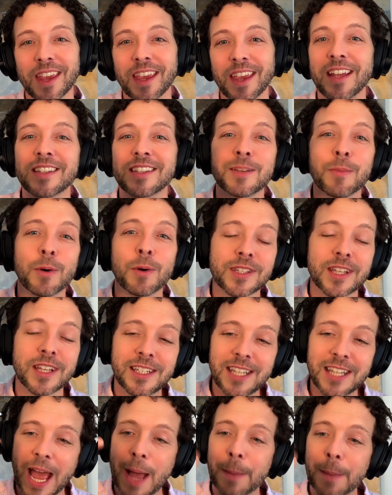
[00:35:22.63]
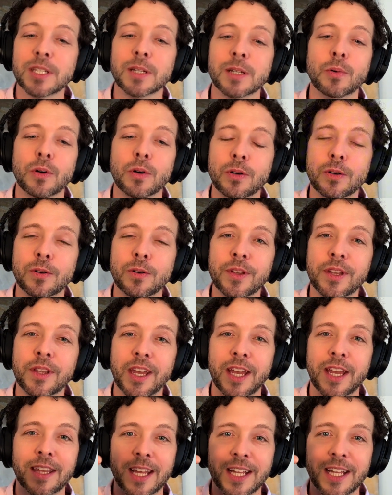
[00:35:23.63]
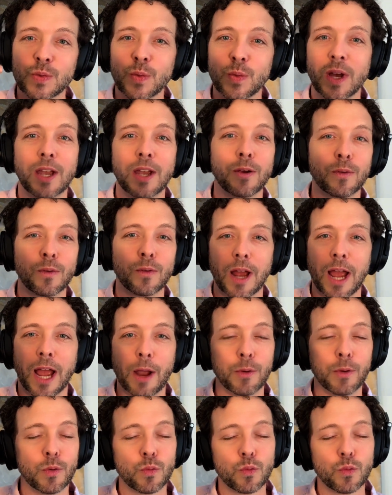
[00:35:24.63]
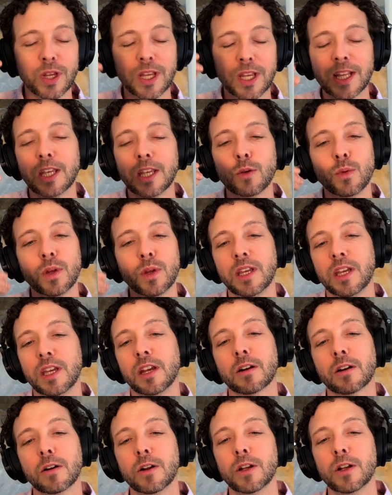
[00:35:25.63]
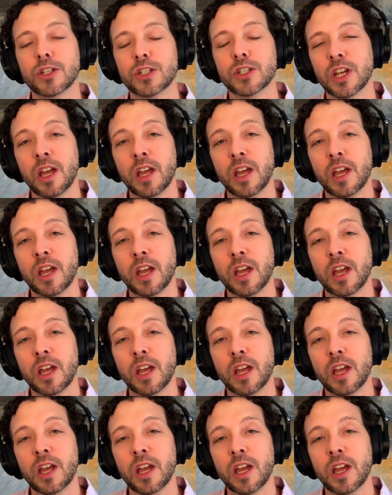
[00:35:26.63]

It's the most adaptable. And that's why I would really, really encourage,